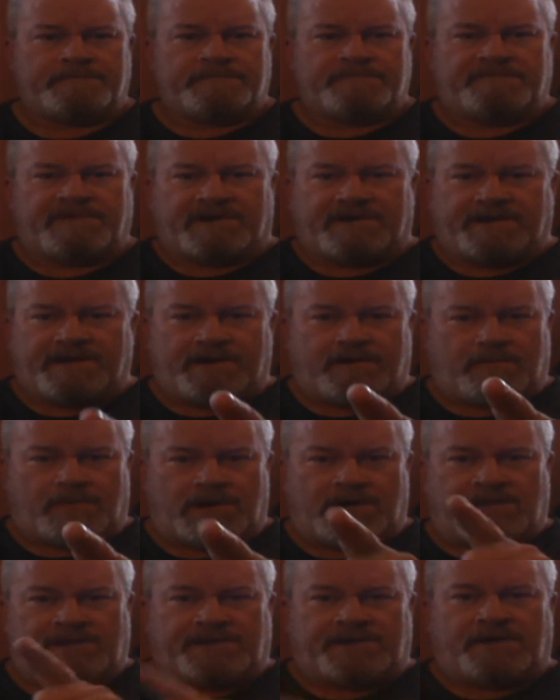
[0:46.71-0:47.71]
Figured out
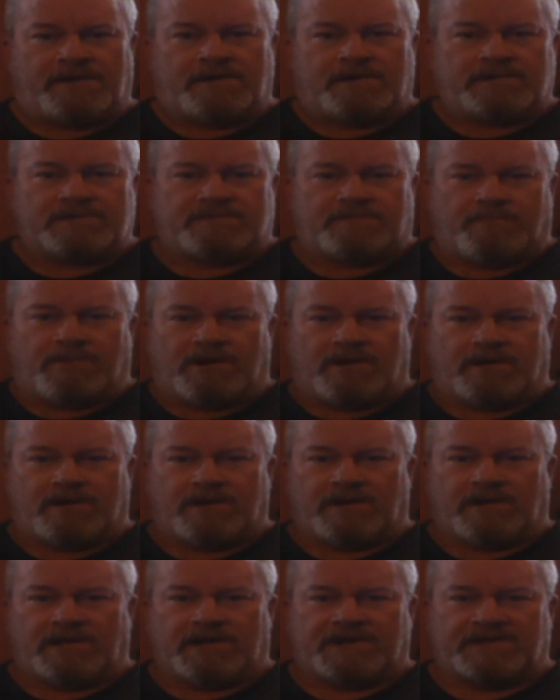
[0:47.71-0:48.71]
why the dogs were barking
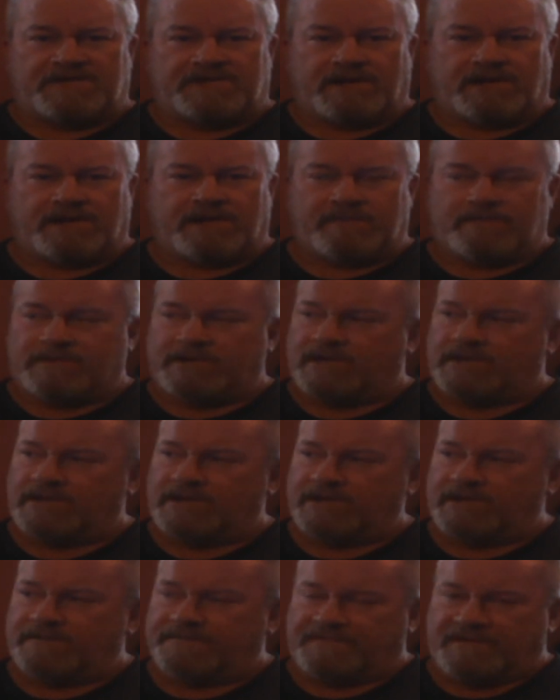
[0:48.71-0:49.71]
last night. When I
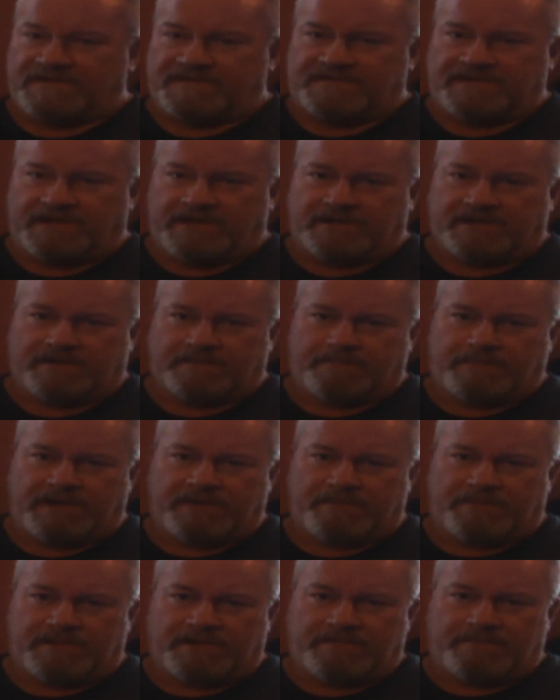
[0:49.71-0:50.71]
left, I seen the
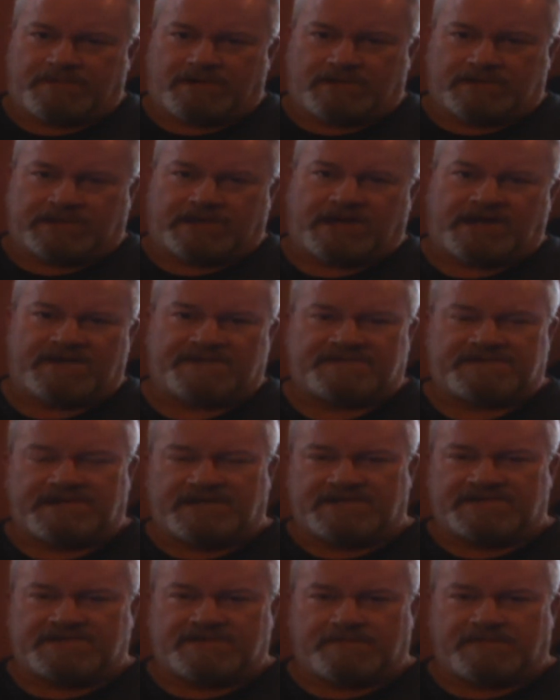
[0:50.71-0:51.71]
people that bought the house
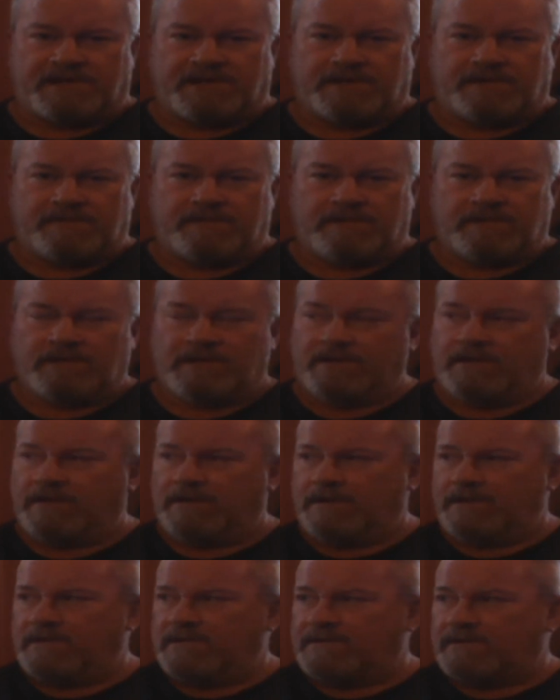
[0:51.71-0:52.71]
next to me,
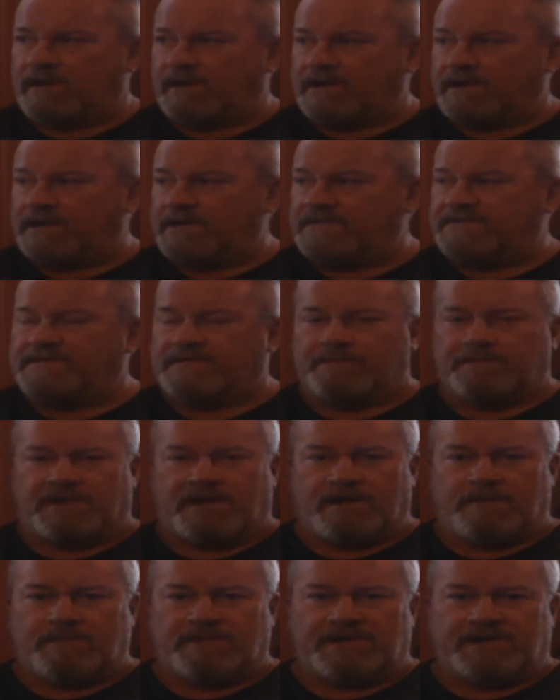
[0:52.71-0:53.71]
I guess
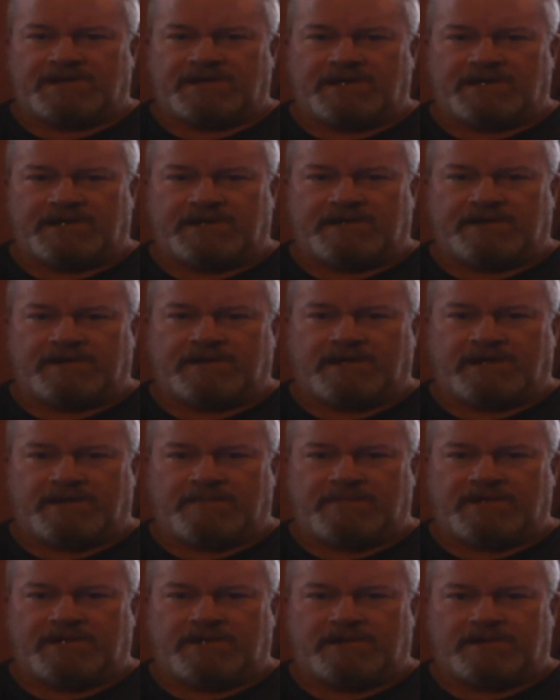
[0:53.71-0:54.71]
sometime in the night it came
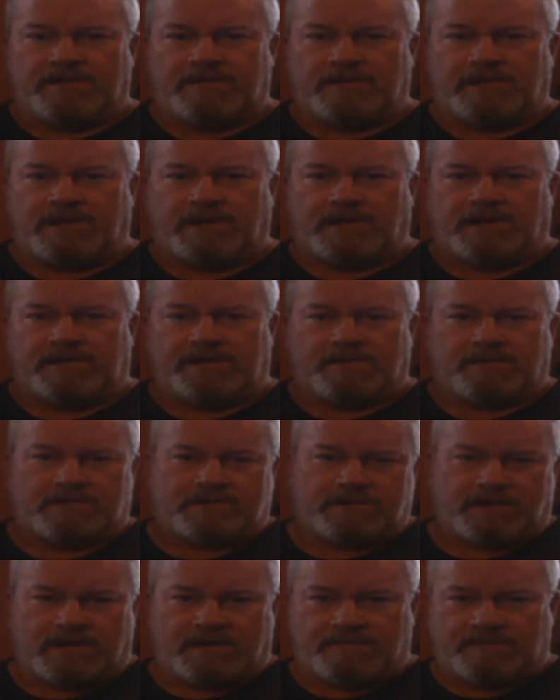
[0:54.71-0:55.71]
in. They had their
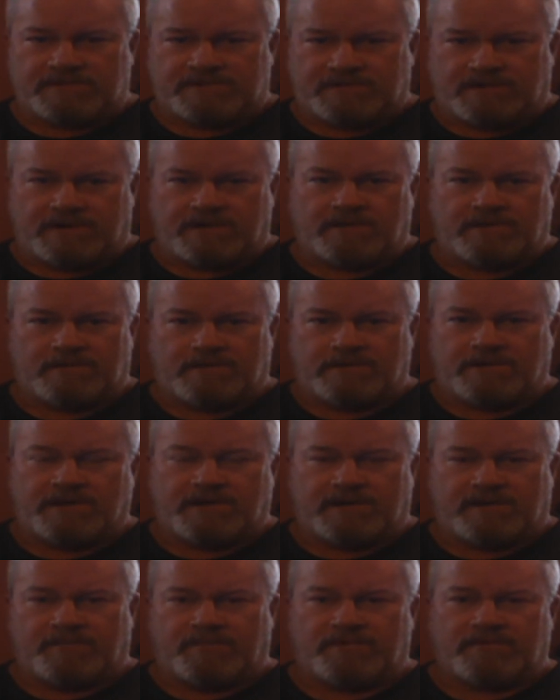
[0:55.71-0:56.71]
travel trailer and
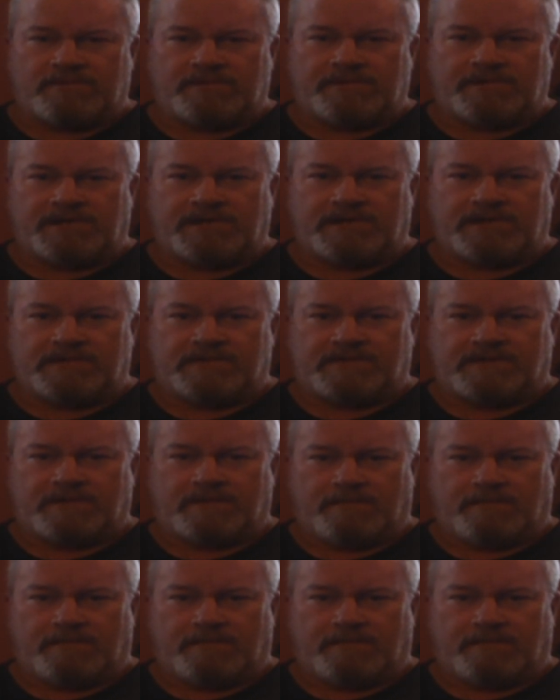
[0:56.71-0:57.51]
that pulled in, so